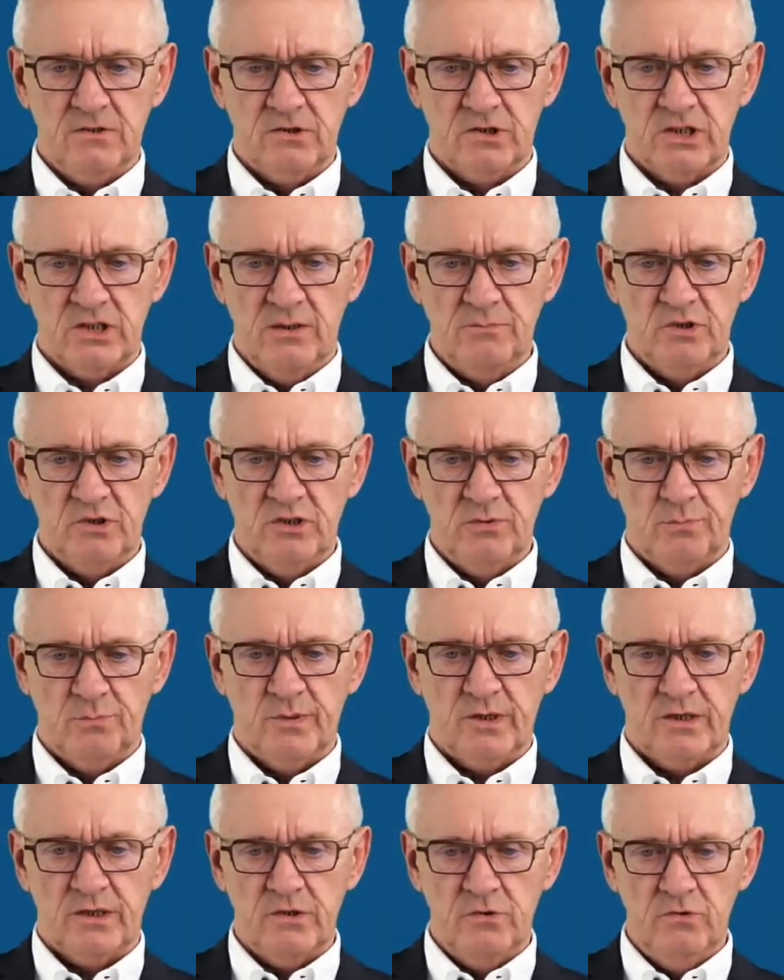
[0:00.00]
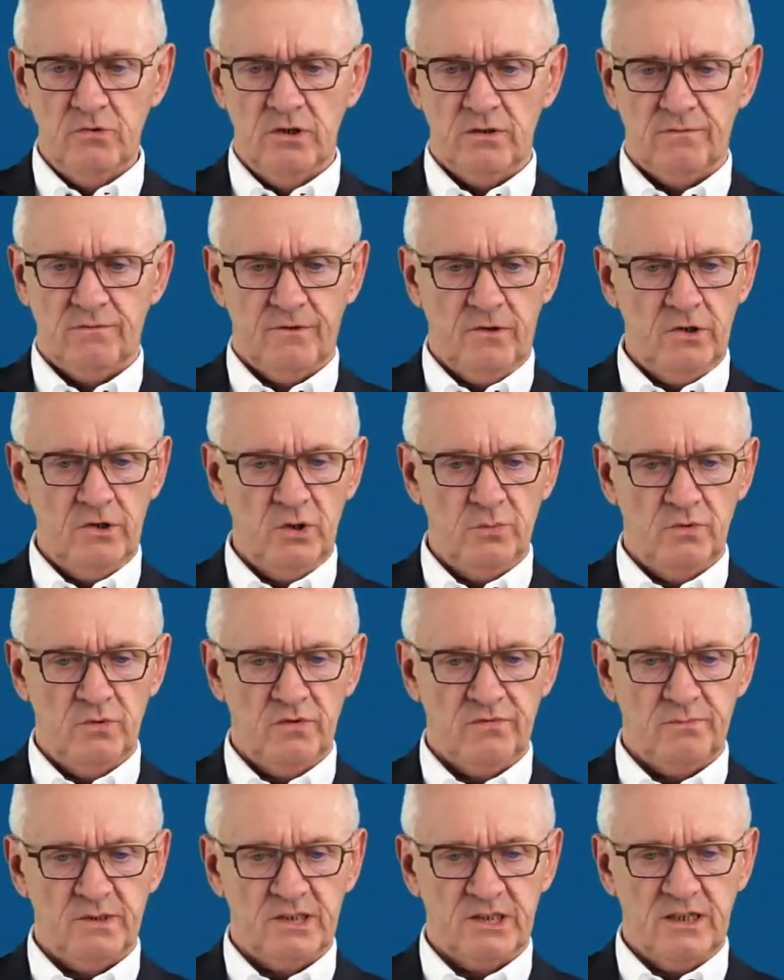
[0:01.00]
consumption per unit
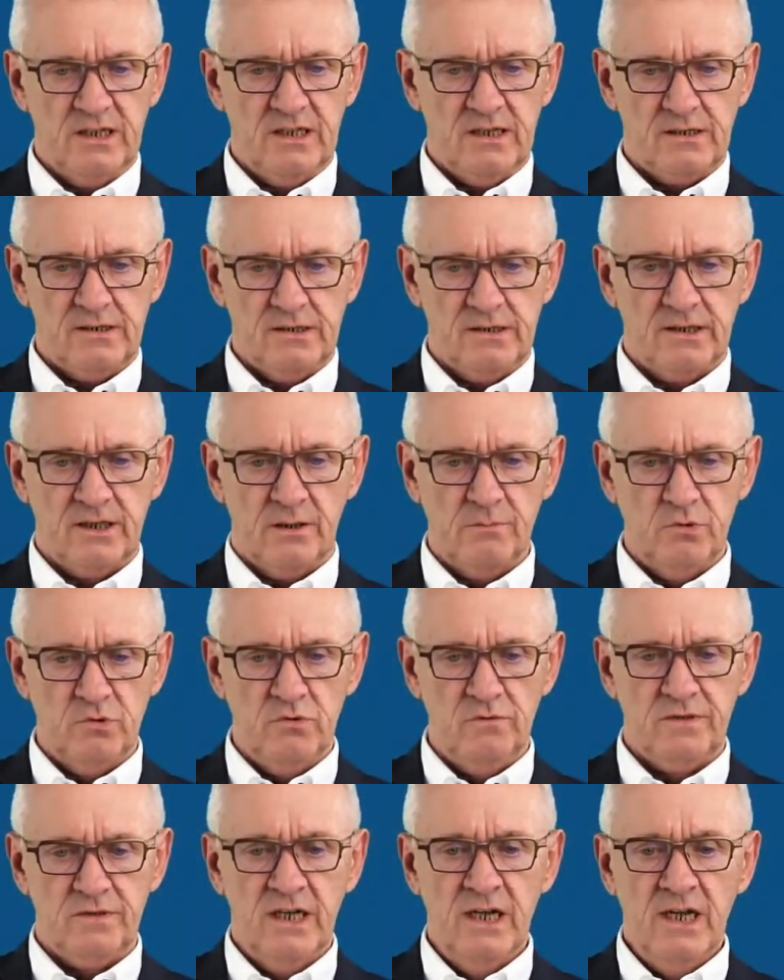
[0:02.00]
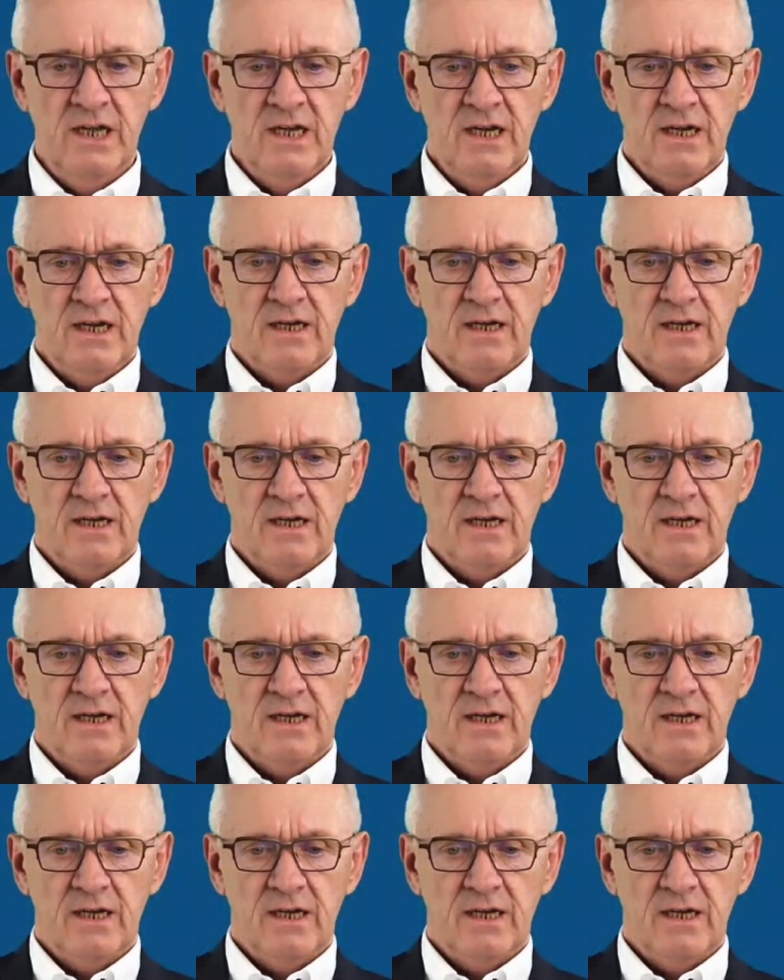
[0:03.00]
volume of material removed